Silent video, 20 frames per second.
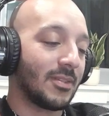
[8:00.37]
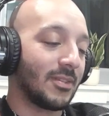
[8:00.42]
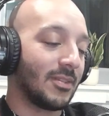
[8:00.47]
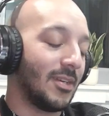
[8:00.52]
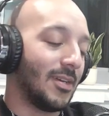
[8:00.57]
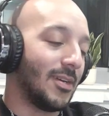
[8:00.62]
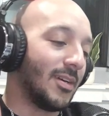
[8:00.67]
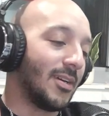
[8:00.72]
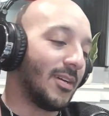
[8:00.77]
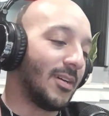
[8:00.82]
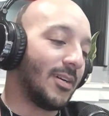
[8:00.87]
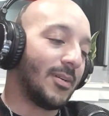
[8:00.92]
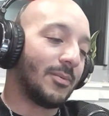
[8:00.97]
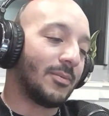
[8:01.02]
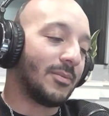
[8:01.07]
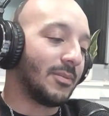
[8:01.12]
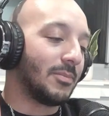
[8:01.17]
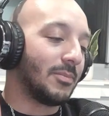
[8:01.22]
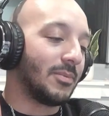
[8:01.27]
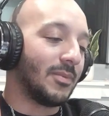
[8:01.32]
yeah,
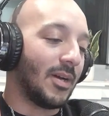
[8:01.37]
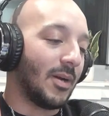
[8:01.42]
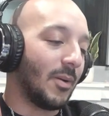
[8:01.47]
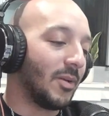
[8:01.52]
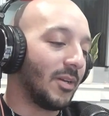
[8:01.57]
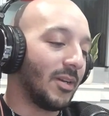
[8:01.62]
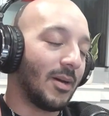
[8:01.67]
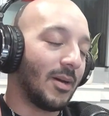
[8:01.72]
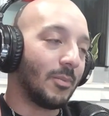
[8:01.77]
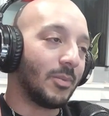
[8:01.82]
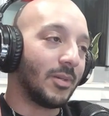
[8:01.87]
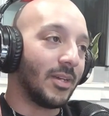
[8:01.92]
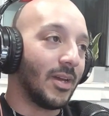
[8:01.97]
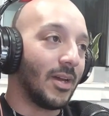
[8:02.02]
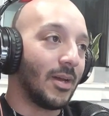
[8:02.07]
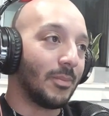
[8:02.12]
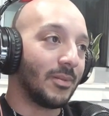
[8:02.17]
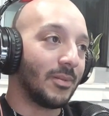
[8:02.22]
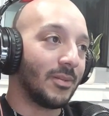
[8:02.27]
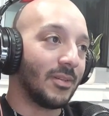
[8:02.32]
I would not be
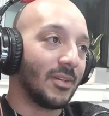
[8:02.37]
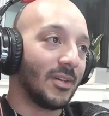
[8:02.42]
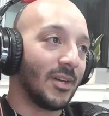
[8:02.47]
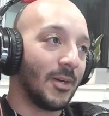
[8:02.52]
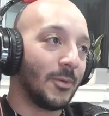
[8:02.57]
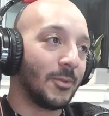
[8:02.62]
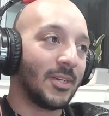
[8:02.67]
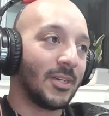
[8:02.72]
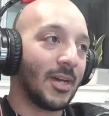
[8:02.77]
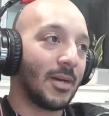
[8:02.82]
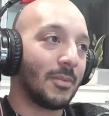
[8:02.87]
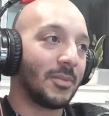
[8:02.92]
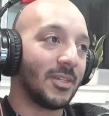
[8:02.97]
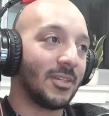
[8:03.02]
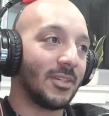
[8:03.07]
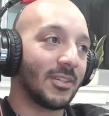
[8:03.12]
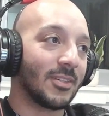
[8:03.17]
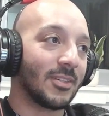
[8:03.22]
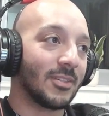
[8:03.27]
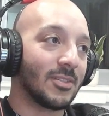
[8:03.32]
happy. I would not be
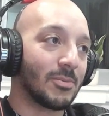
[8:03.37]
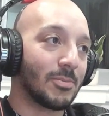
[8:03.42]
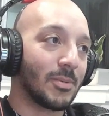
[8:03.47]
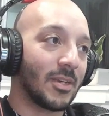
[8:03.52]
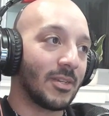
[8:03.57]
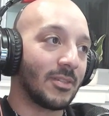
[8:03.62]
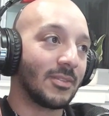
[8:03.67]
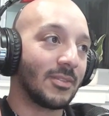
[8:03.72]
in a good space.